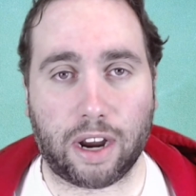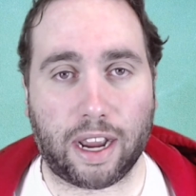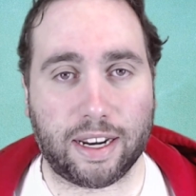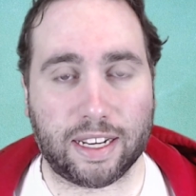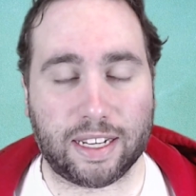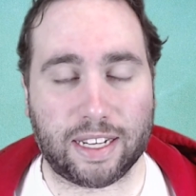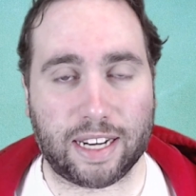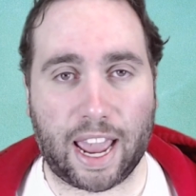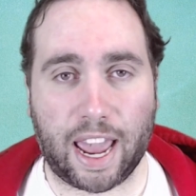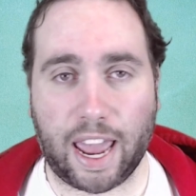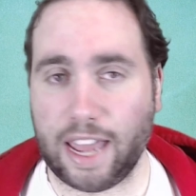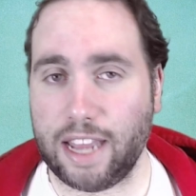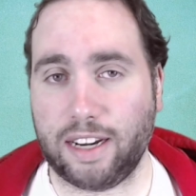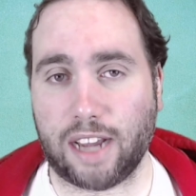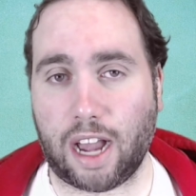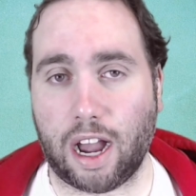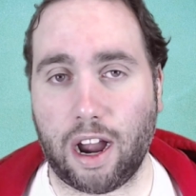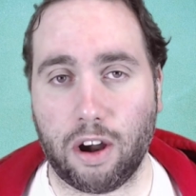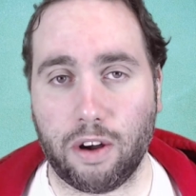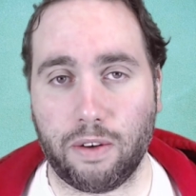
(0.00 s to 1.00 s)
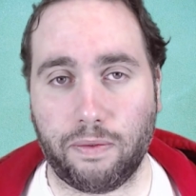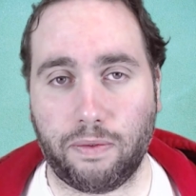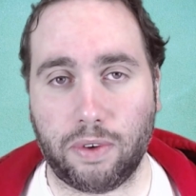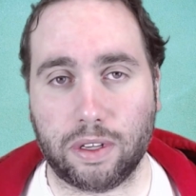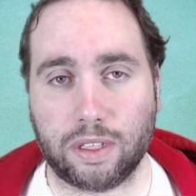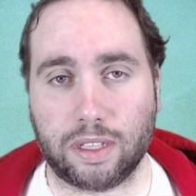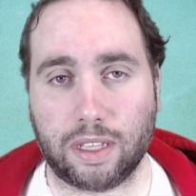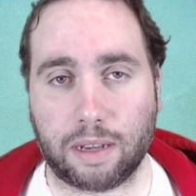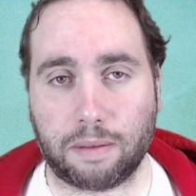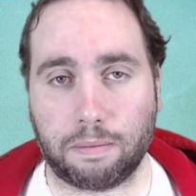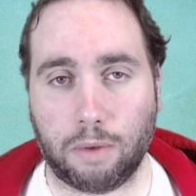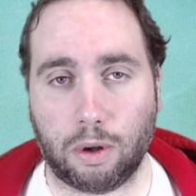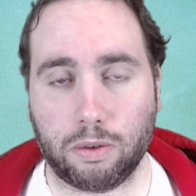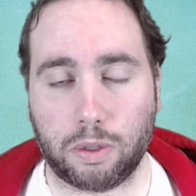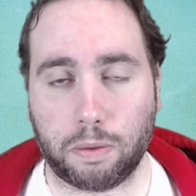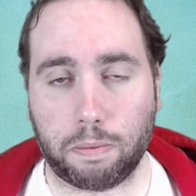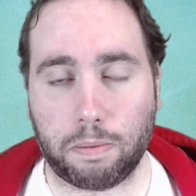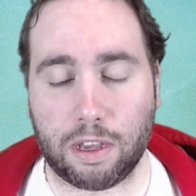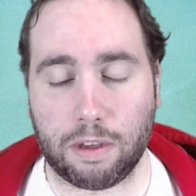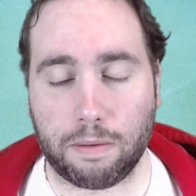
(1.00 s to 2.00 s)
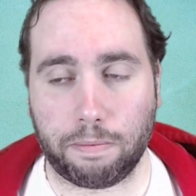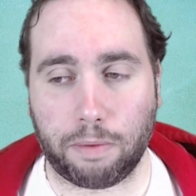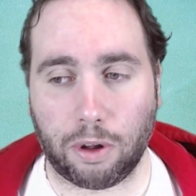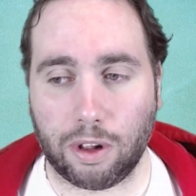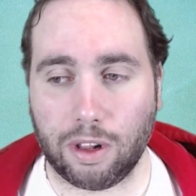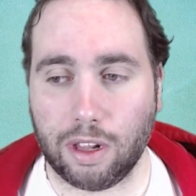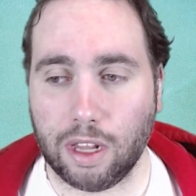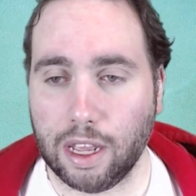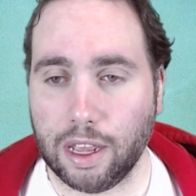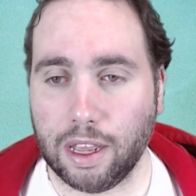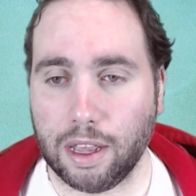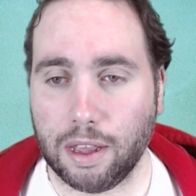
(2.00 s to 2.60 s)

I didn't hate Iron Fist like most people,